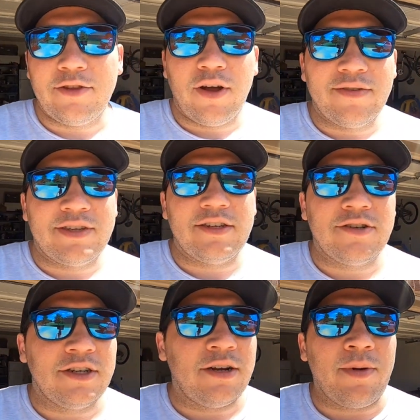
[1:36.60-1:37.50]
Don't have
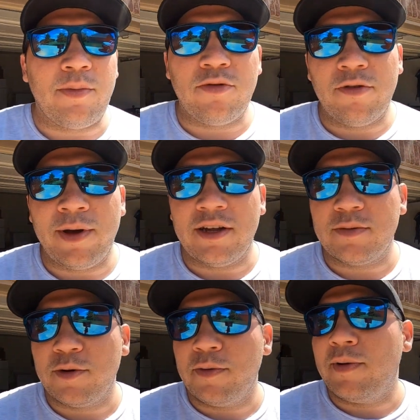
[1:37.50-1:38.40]
sensors in them. I pulled them out
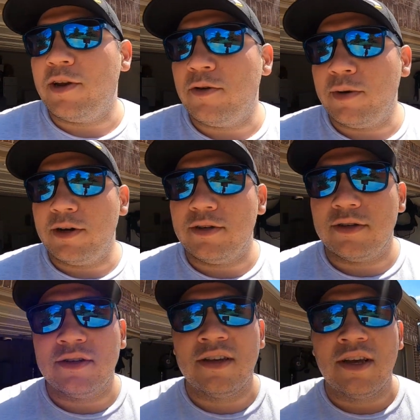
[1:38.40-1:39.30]
to put them in my new
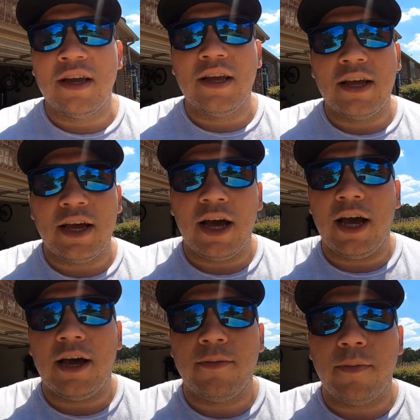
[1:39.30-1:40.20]
wheels.
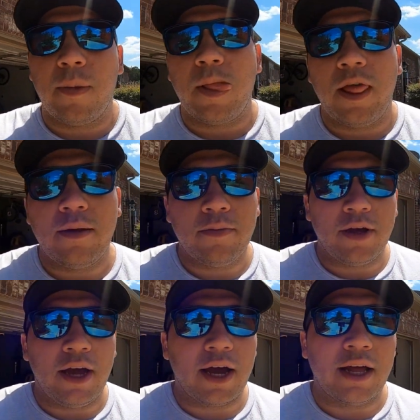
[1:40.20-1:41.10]
But
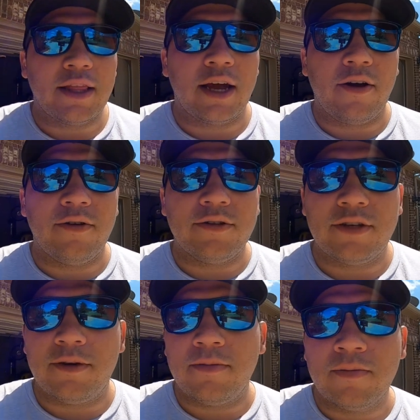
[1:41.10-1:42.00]
yeah, I got that going. So